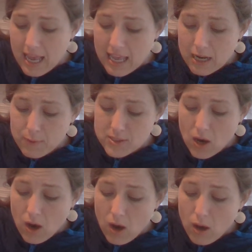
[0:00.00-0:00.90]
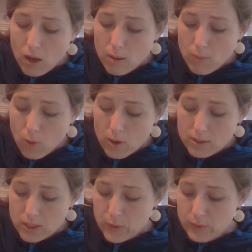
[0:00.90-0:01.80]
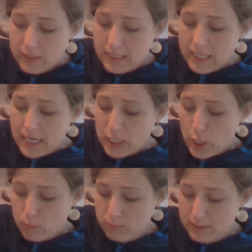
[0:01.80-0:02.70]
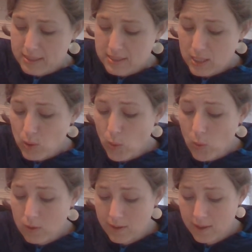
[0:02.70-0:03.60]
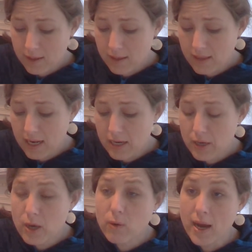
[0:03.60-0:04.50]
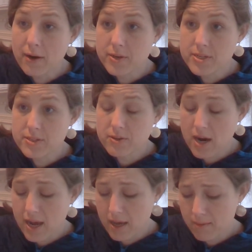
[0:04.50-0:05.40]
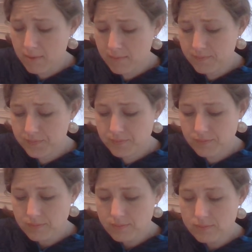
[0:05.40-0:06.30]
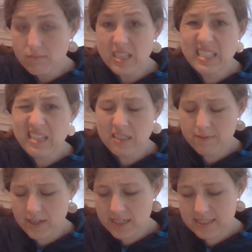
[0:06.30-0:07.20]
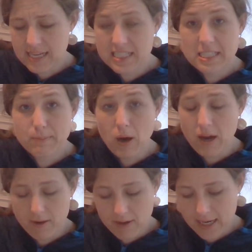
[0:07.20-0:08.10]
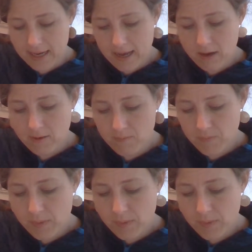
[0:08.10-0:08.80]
And it was all more lonely and hopeless and horrid than I know how to describe. They're in a very sad spot right now.